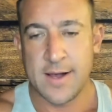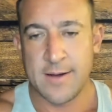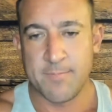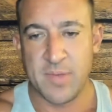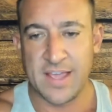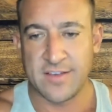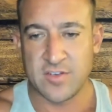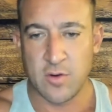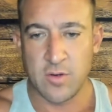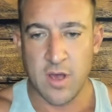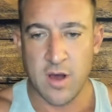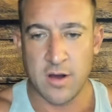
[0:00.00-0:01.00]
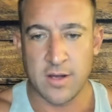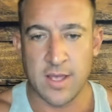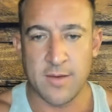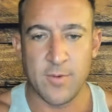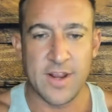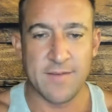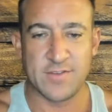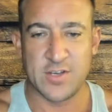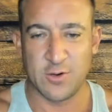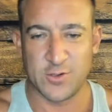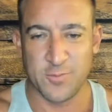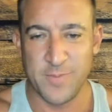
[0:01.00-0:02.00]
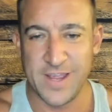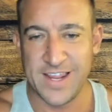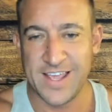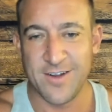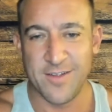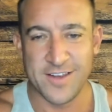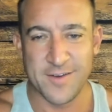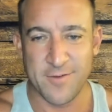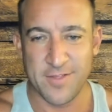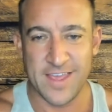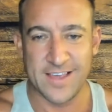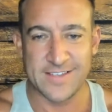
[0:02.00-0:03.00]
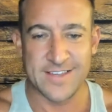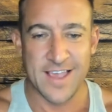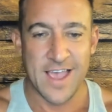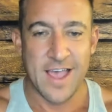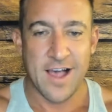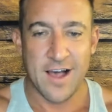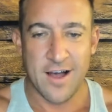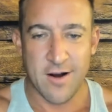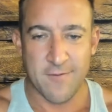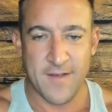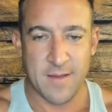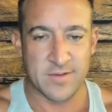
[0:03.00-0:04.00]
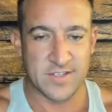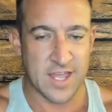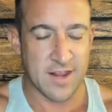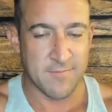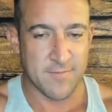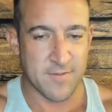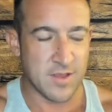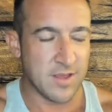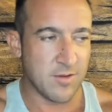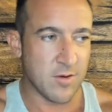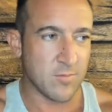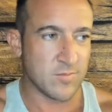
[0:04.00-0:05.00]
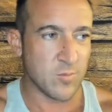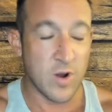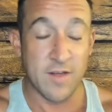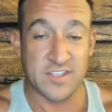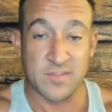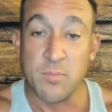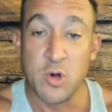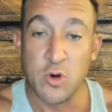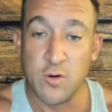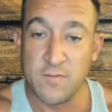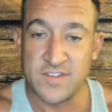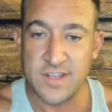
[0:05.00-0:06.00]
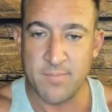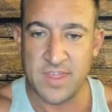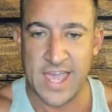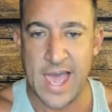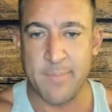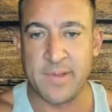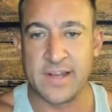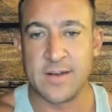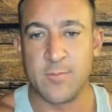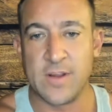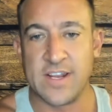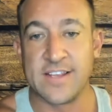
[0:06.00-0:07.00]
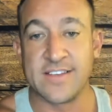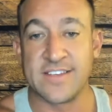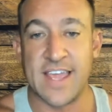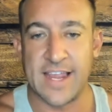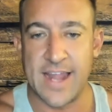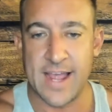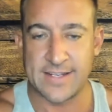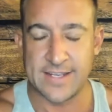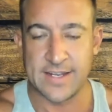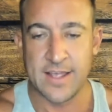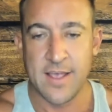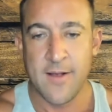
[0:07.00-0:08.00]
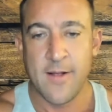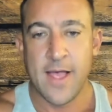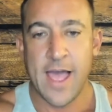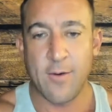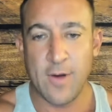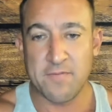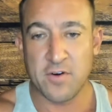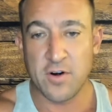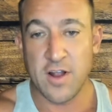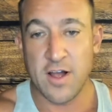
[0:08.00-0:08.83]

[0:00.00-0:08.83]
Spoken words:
being so young, we didn't have social media and all the different things. Our families kind of, one of us moved, something happened, and we didn't stay connected. However,